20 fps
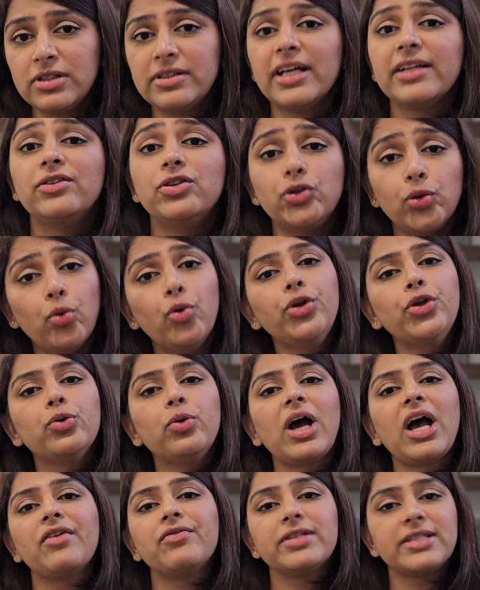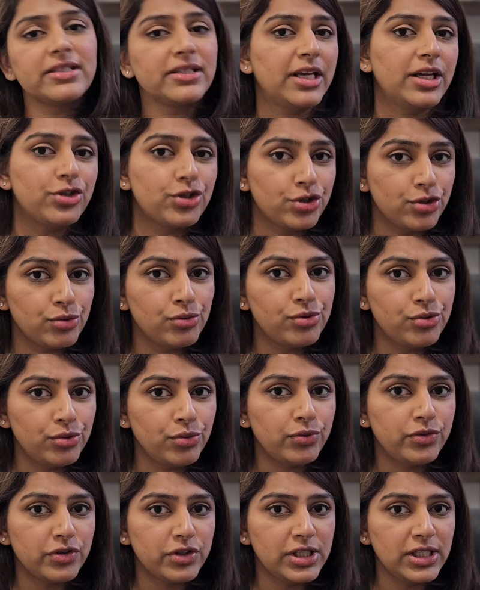that though you have a stage 2
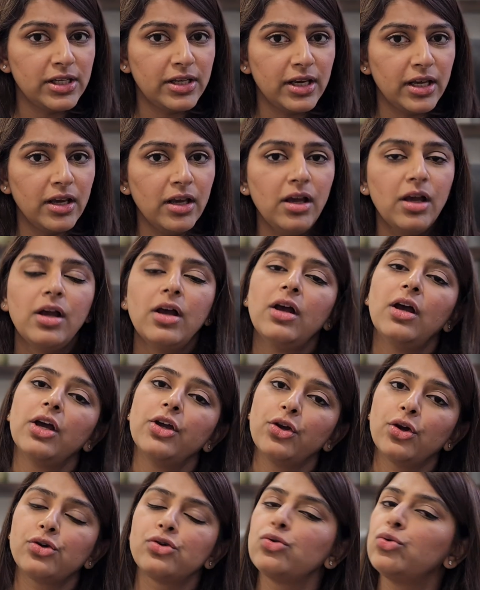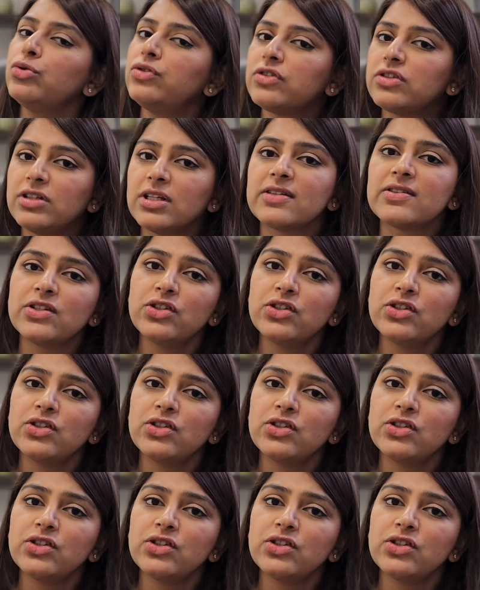tooth decay, your tooth does